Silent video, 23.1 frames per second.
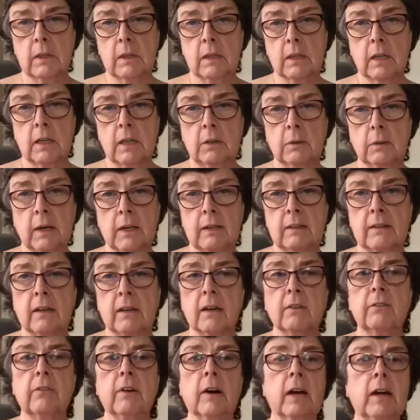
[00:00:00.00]
Can you
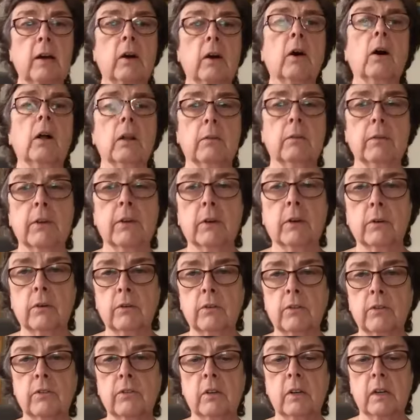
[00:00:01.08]
identify all of
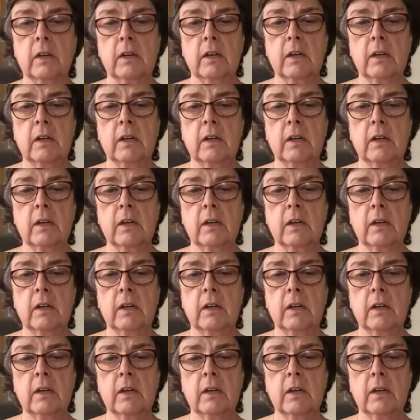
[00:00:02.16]
those?